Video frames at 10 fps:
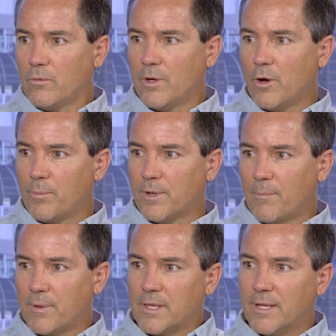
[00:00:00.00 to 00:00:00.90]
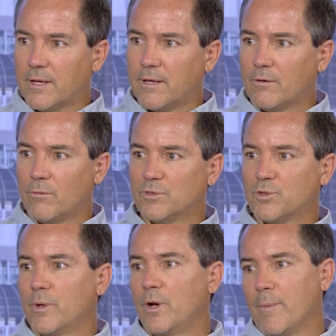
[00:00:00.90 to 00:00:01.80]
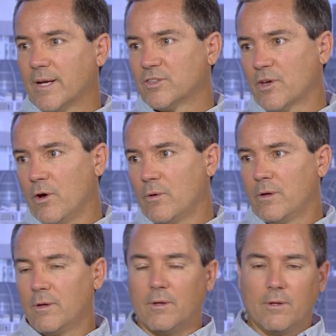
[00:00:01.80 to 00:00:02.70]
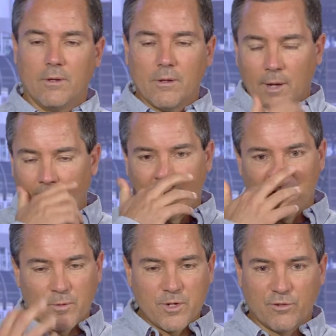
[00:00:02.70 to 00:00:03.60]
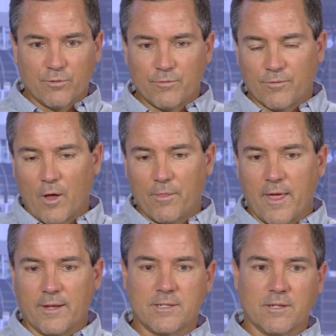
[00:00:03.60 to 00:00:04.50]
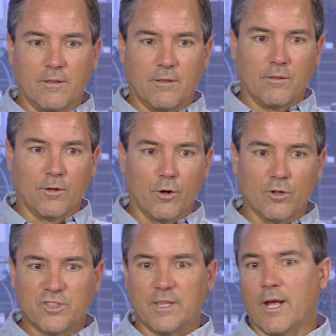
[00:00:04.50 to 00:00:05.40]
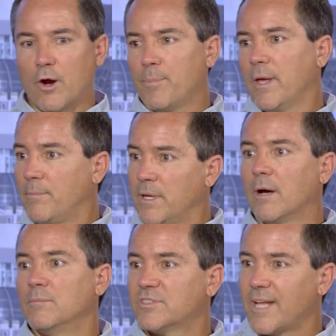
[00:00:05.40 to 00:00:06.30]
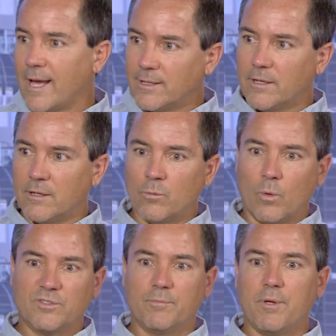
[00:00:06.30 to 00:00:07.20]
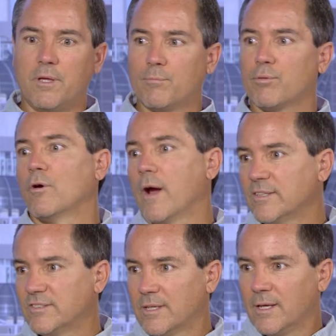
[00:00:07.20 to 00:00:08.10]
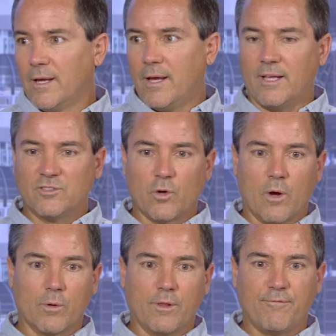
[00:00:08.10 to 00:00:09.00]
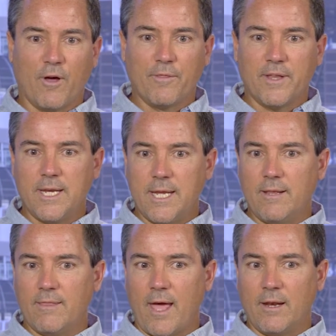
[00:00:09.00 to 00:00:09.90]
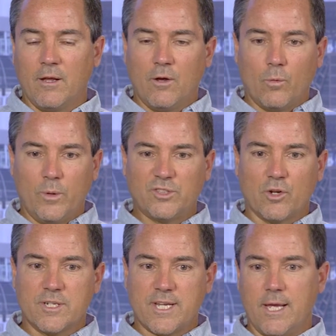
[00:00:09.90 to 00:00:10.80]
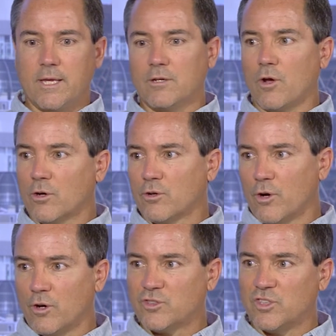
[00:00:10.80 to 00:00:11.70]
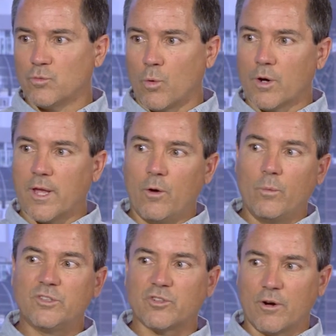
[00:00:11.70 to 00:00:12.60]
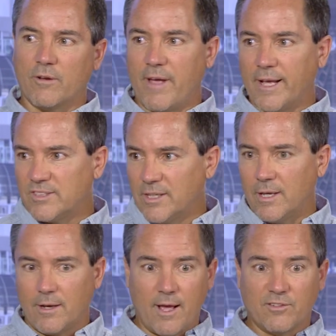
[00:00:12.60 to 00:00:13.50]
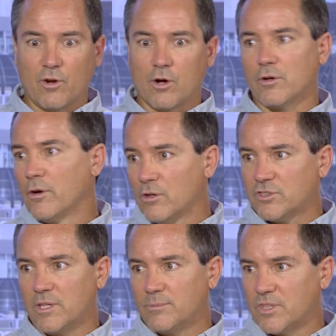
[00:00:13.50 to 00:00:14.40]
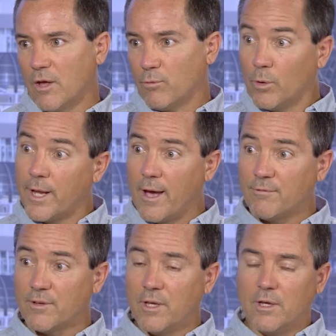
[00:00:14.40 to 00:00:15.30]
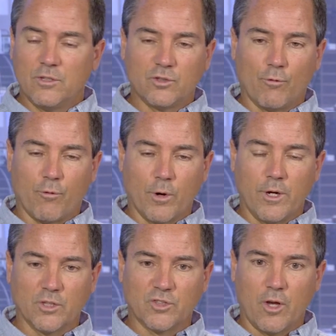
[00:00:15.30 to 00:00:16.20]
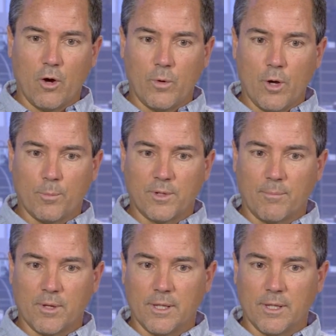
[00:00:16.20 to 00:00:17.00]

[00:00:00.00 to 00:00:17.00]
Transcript: we opened up a clinic in Rosarito, Mexico. We just felt that the Gerson therapy had become stagnant. It wasn't being progressed. And so I really felt the need that we start taking Dr. Gerson's work and we start advancing it as Dr. Gerson himself would have. So 4 years ago, we opened up a